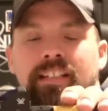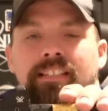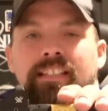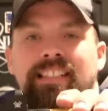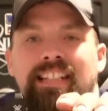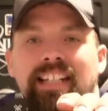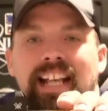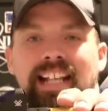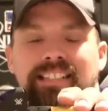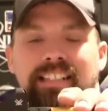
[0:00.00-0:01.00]
because again,
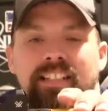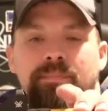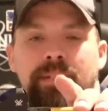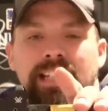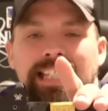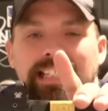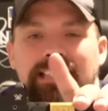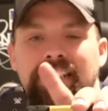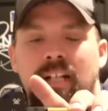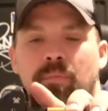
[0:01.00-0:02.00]
as it is my
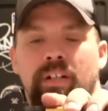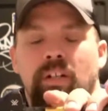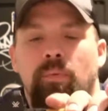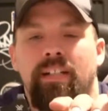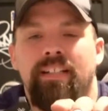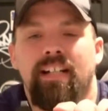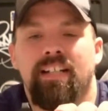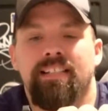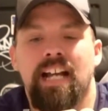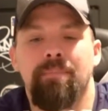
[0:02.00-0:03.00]
EDC, I wanted a red dot
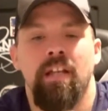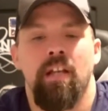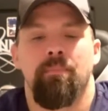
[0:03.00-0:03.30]
on top,